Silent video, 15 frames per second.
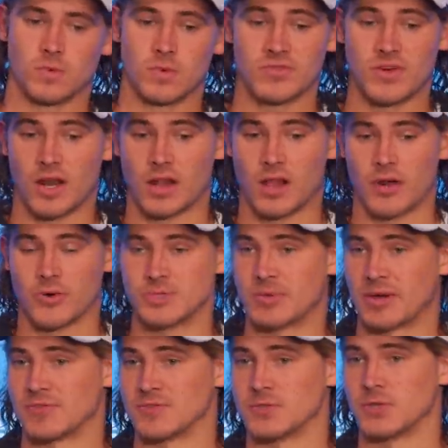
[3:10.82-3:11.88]
We've got a lot of
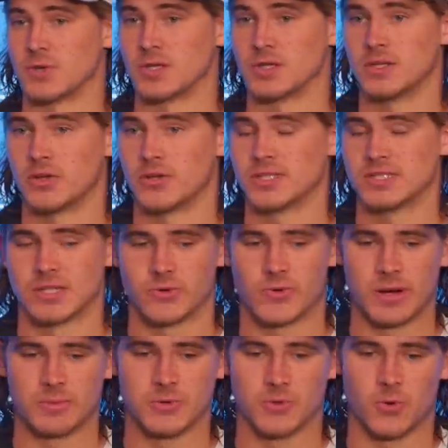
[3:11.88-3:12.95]
respect for Tua. You know, he's an
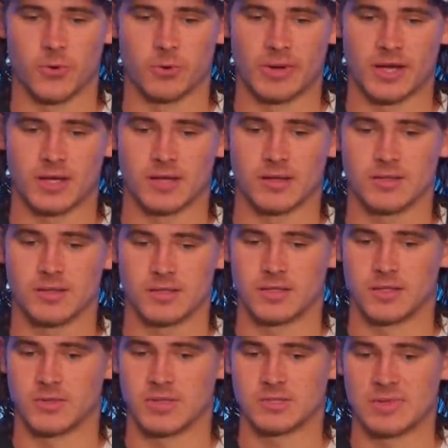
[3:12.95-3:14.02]
incredible quarterback, and
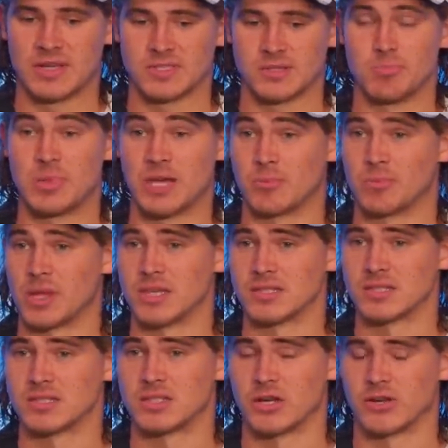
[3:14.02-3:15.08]
you know, he's made some big
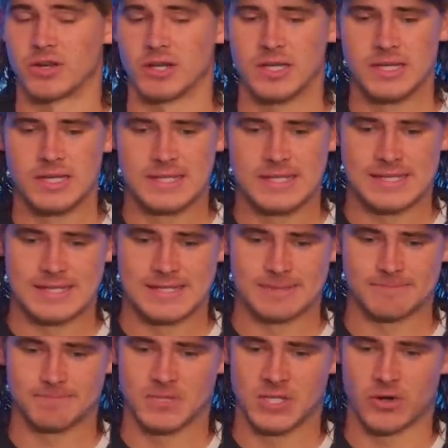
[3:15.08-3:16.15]
plays this year. And
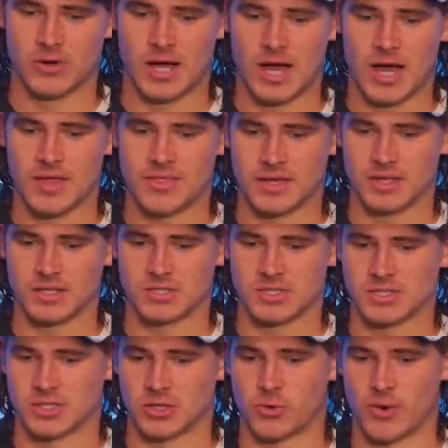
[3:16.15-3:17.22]
you know, I think it's
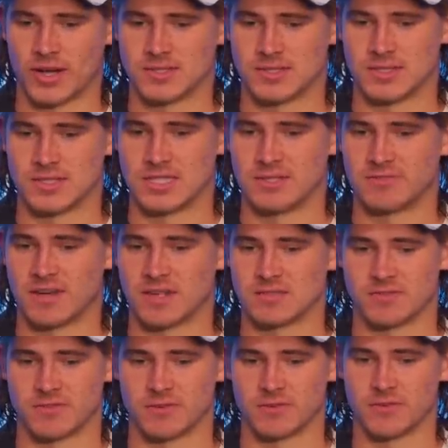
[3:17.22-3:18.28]
just a credit to the
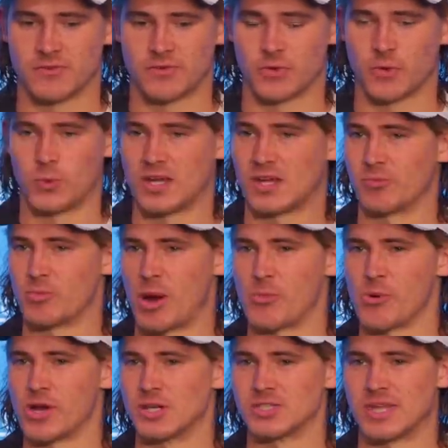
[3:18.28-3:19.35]
defense for the week of
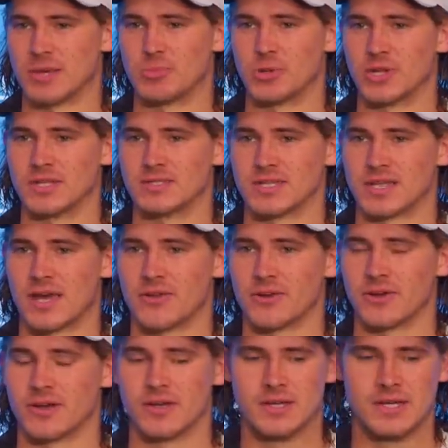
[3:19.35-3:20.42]
preparation they put in
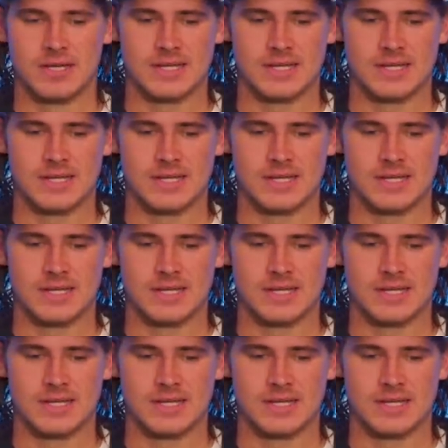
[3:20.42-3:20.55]
together. And